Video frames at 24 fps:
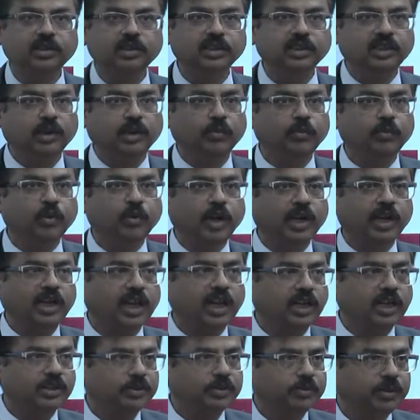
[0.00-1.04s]
Jammu and
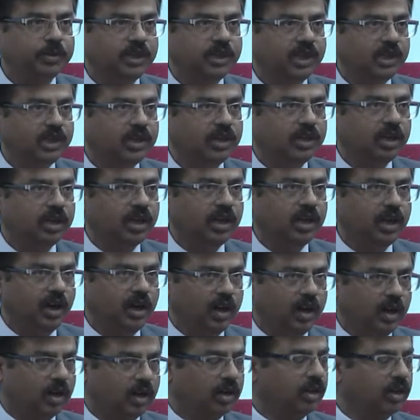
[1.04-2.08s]
Kashmir
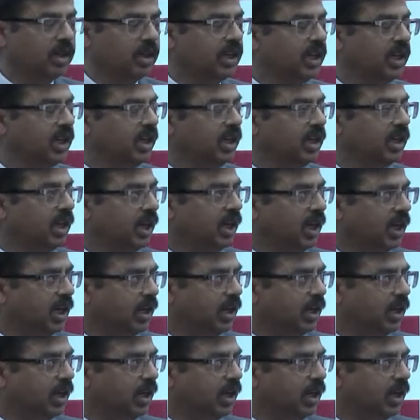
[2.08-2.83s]
or the uh,